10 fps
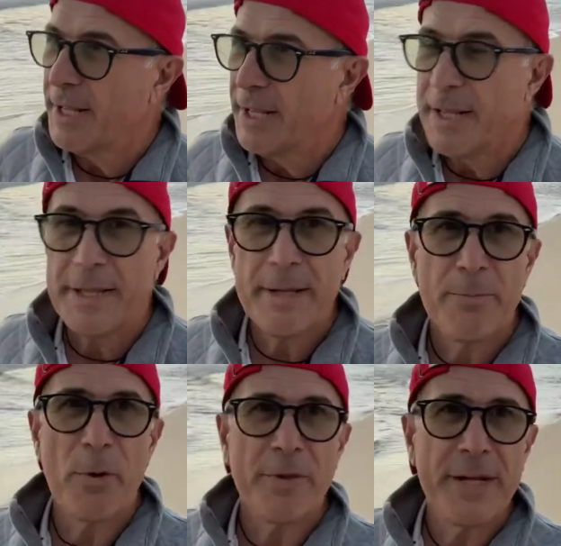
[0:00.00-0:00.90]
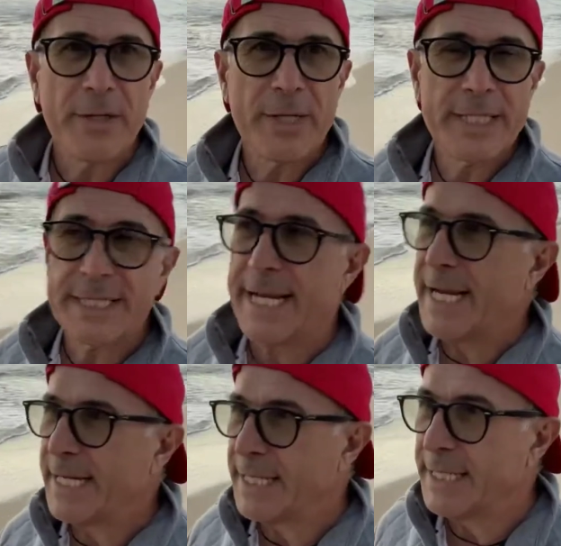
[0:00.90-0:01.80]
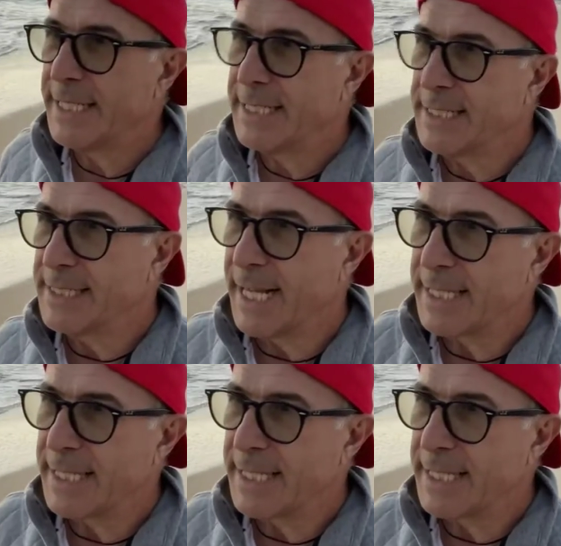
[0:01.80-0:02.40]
The important thing to understand is that